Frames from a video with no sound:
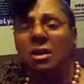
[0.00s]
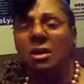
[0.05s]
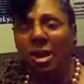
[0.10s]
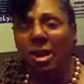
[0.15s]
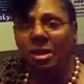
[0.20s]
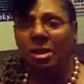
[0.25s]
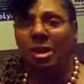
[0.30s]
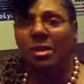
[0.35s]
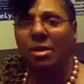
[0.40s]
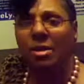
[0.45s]

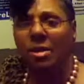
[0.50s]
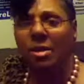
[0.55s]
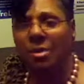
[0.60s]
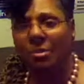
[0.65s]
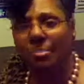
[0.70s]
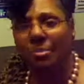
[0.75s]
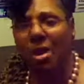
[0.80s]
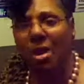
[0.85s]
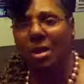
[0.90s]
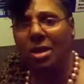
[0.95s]
that there is
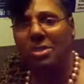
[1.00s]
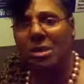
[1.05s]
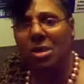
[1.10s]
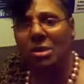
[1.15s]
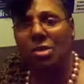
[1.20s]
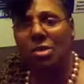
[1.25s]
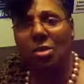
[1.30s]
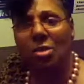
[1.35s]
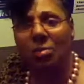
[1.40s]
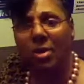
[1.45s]
a
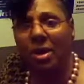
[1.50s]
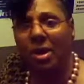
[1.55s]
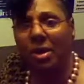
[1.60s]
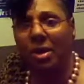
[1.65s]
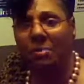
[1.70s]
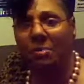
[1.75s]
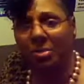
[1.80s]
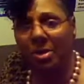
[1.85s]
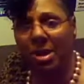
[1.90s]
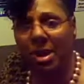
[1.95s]
process already
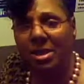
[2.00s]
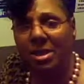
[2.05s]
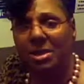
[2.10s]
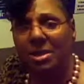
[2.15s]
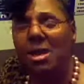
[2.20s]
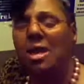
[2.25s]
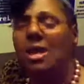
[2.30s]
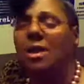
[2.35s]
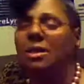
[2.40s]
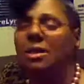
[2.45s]
in place